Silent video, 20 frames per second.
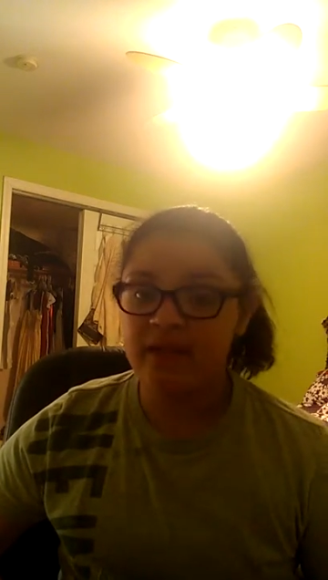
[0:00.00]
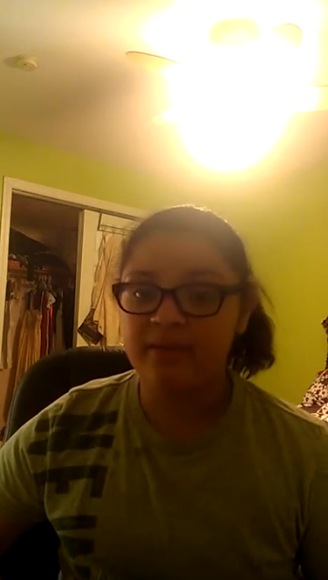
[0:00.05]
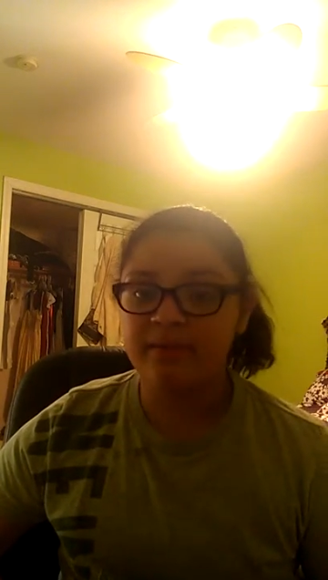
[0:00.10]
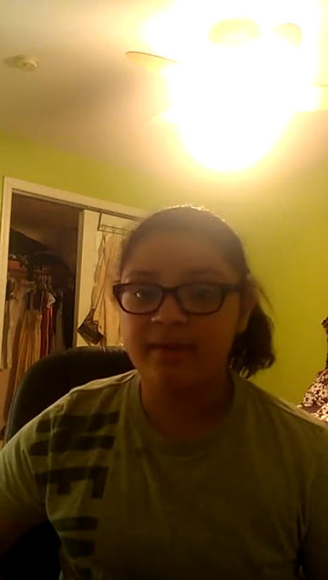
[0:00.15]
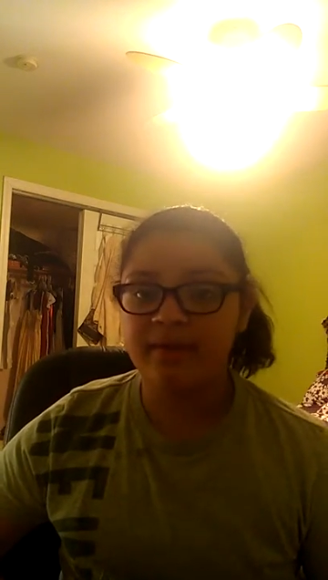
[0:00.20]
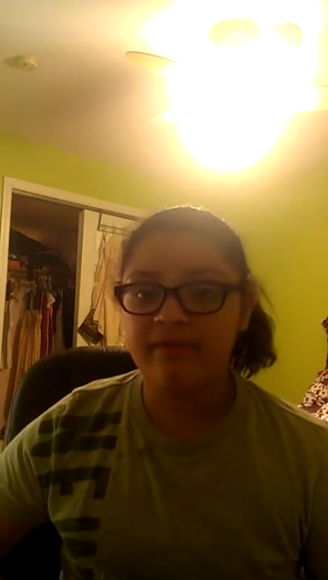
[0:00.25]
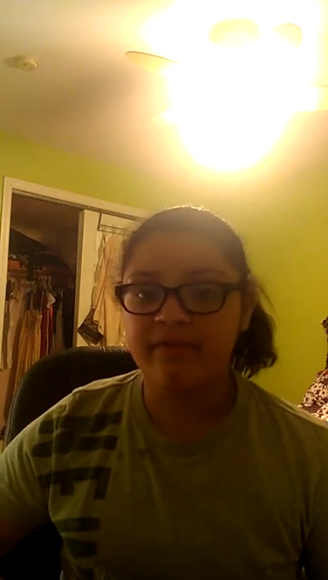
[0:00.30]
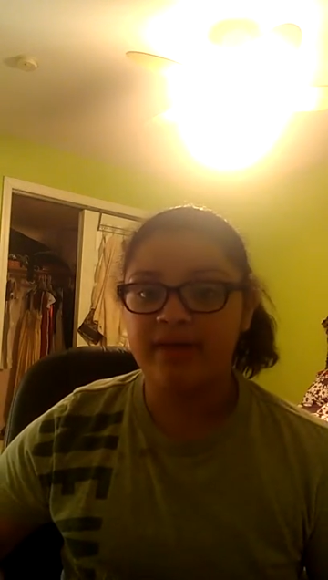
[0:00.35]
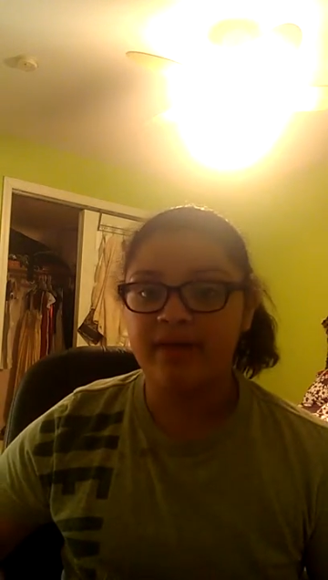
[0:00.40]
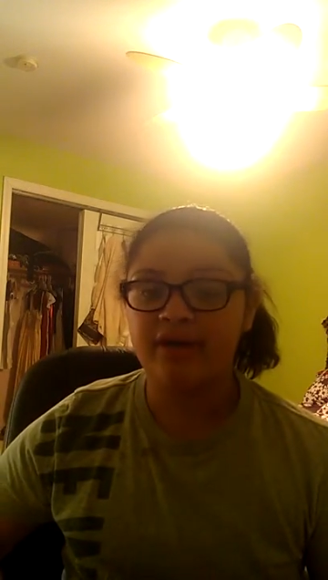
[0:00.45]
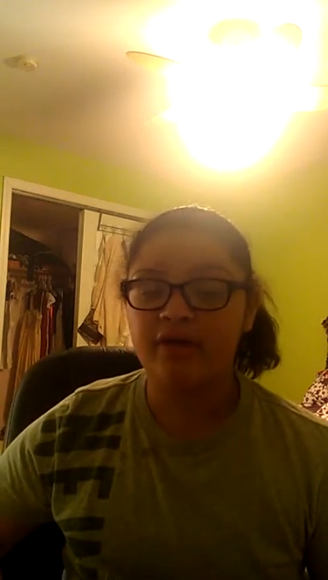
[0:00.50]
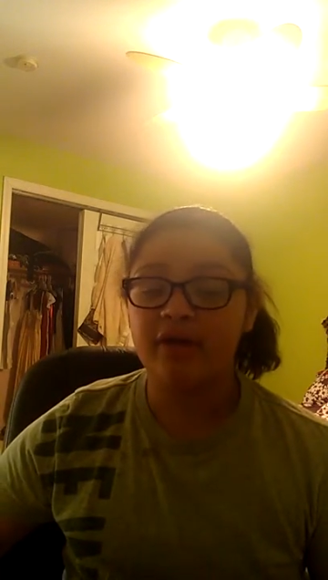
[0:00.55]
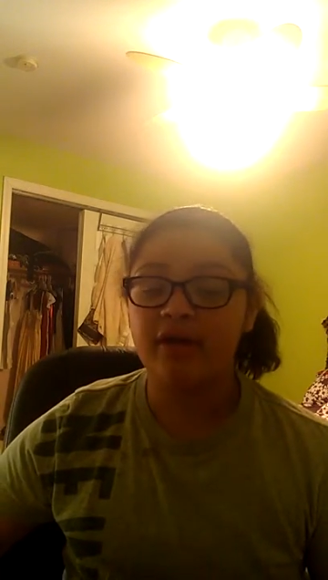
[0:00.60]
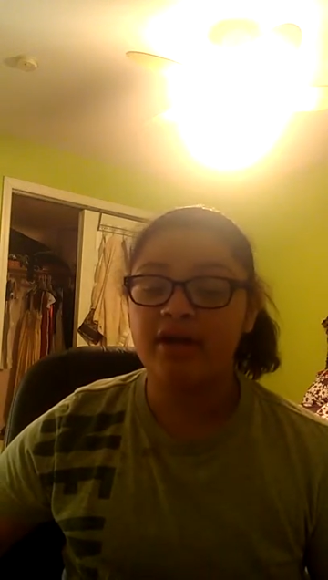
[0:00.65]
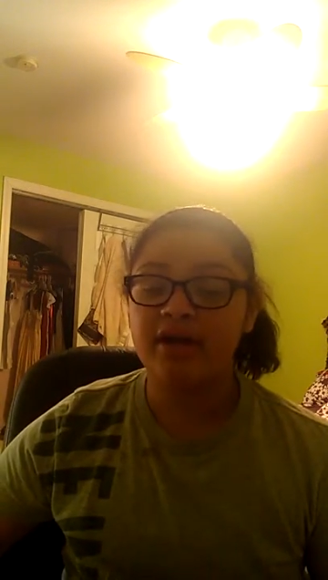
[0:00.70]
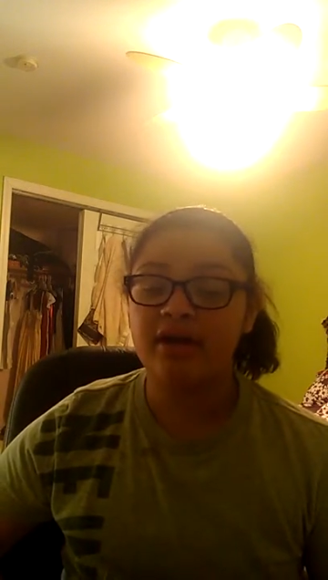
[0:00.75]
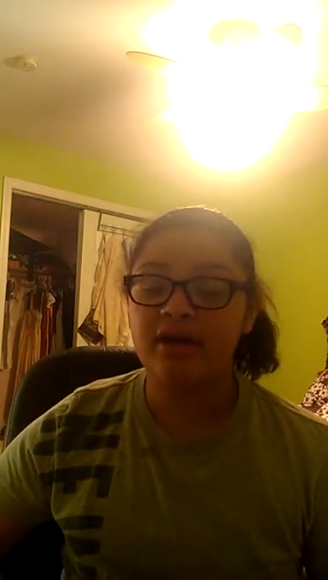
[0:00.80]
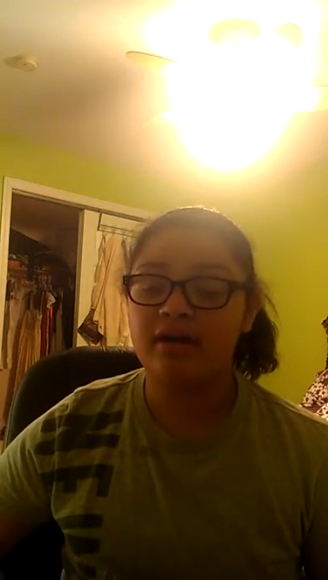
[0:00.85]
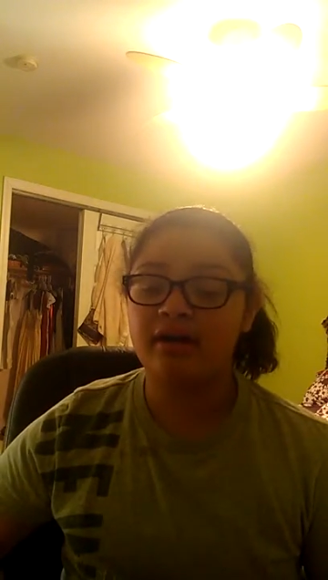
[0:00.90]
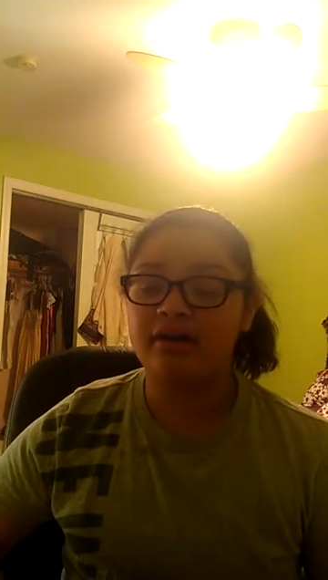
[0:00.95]
going to make a video
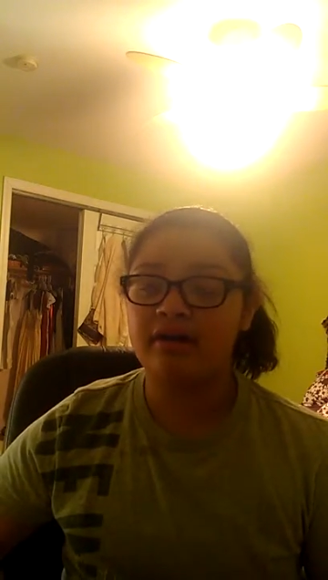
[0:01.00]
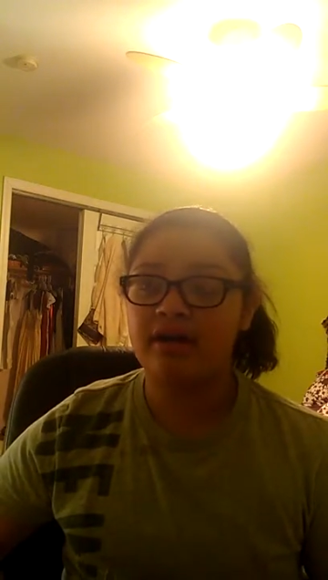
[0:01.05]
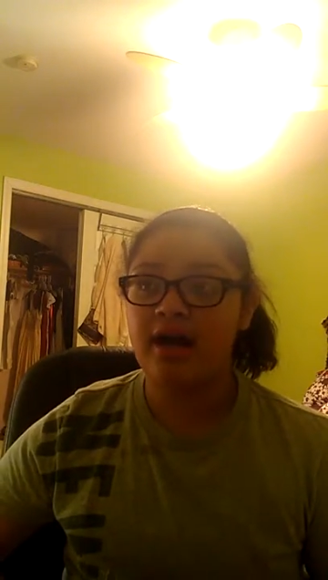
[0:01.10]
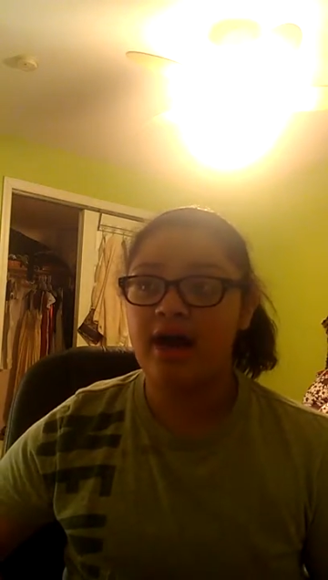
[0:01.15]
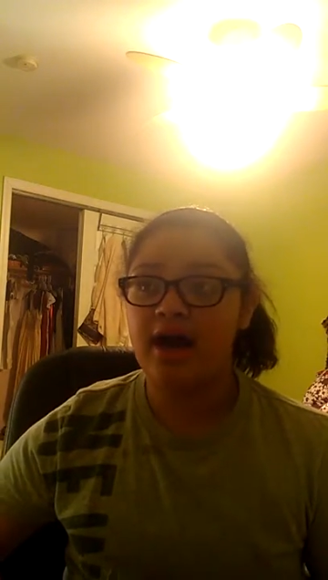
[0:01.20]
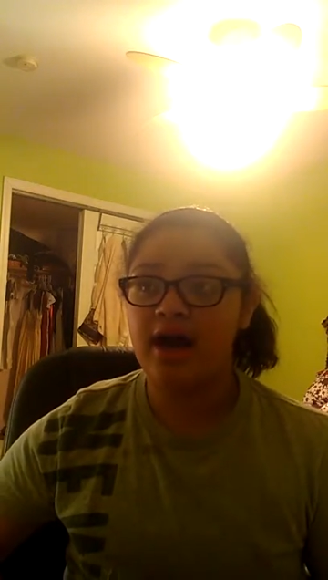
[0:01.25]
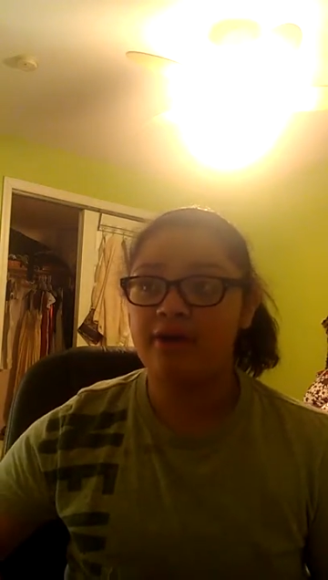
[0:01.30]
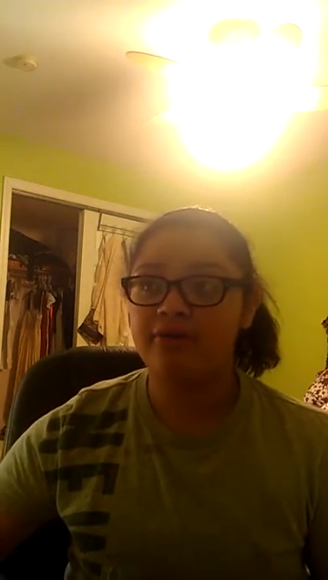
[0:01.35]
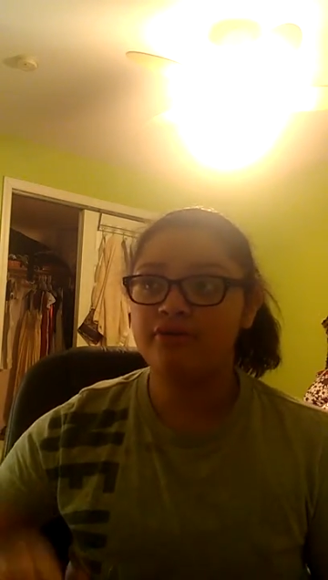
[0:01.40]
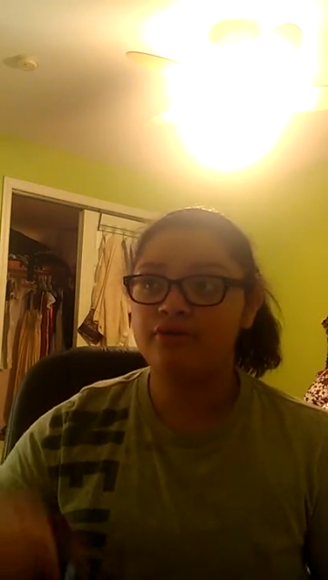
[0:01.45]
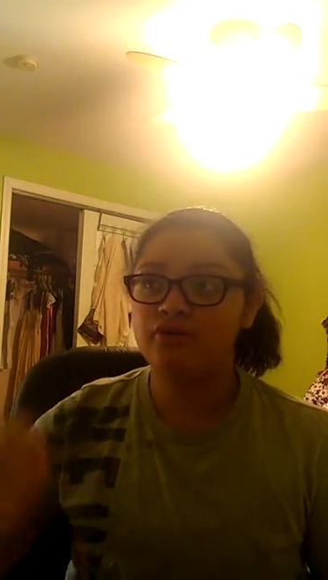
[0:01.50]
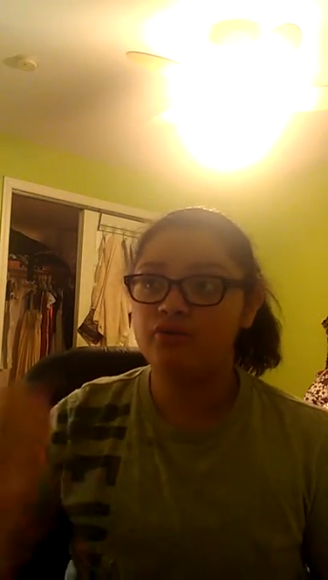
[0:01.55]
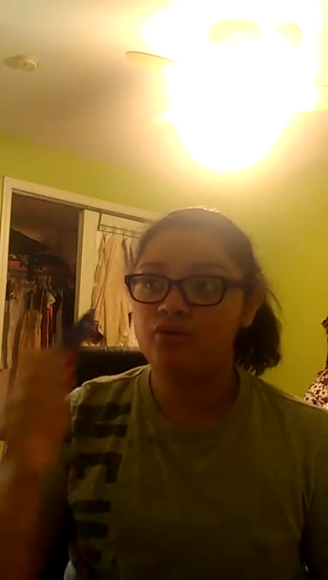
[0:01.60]
on, on how